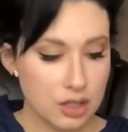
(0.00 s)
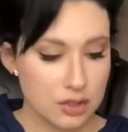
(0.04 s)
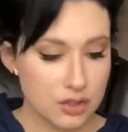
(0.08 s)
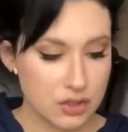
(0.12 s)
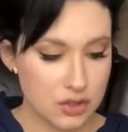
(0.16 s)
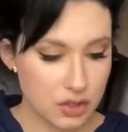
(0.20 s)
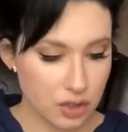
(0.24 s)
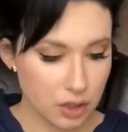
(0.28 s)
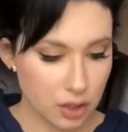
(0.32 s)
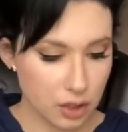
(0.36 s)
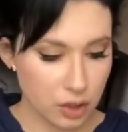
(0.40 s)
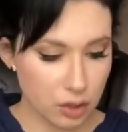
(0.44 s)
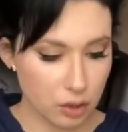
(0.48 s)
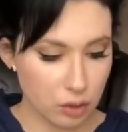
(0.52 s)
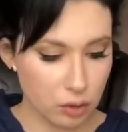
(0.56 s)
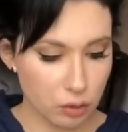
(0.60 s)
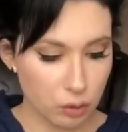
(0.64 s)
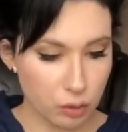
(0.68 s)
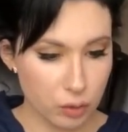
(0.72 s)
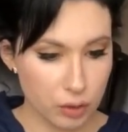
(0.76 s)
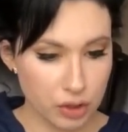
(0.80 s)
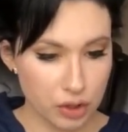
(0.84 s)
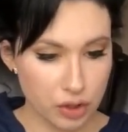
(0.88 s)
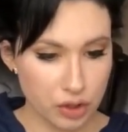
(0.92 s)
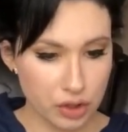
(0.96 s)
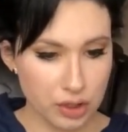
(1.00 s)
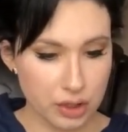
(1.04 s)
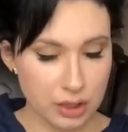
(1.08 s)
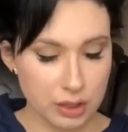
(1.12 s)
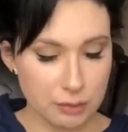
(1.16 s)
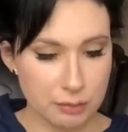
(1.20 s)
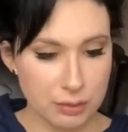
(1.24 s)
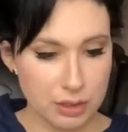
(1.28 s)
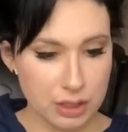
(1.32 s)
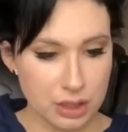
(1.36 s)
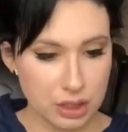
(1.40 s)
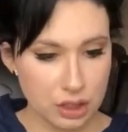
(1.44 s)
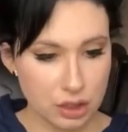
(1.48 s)
So you're going to
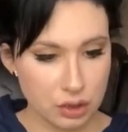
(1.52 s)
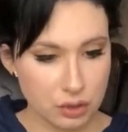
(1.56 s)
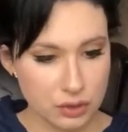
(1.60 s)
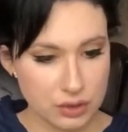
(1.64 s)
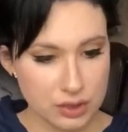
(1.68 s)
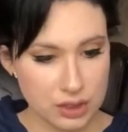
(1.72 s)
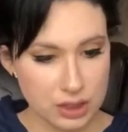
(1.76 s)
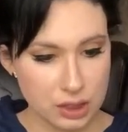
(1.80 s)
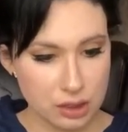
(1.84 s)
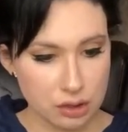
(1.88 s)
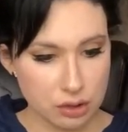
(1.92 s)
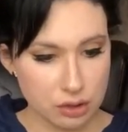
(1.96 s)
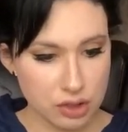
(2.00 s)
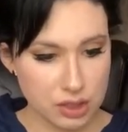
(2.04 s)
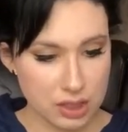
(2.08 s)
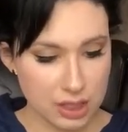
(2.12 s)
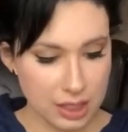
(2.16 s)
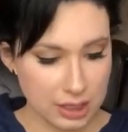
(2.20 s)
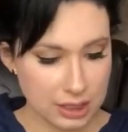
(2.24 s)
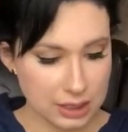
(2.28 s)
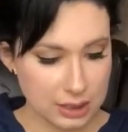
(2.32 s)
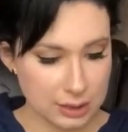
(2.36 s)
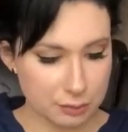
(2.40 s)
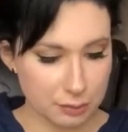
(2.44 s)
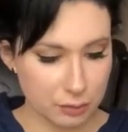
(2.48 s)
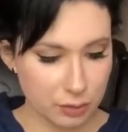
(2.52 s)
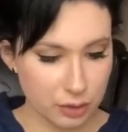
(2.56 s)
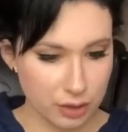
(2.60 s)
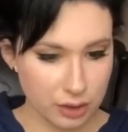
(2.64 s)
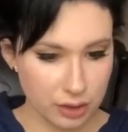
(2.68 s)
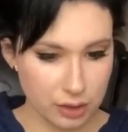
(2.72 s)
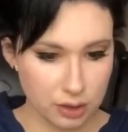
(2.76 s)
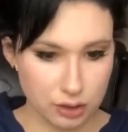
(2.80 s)
be using your textbook,